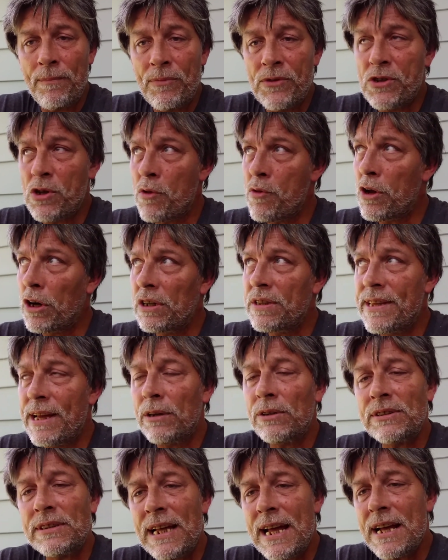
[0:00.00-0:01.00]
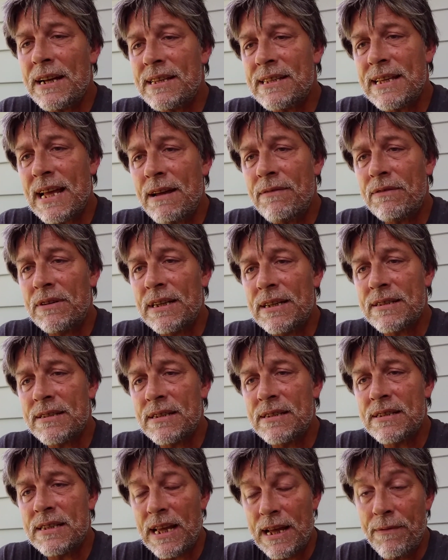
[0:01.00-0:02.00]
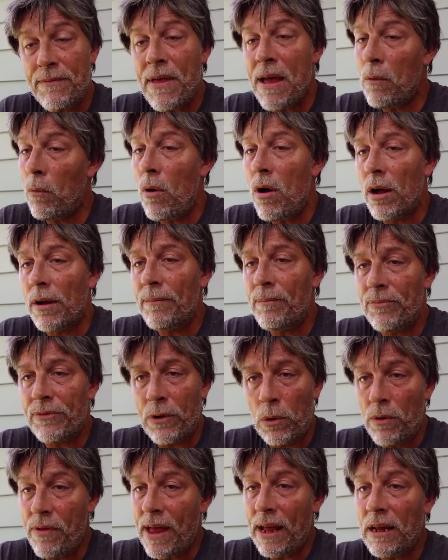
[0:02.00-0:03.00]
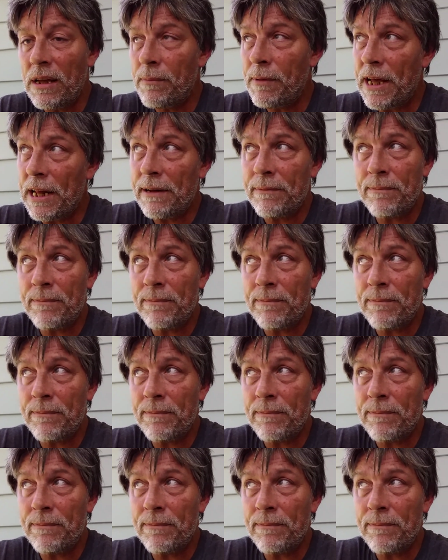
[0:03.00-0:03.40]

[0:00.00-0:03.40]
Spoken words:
So they'll stay at a safe distance if they want, or they can get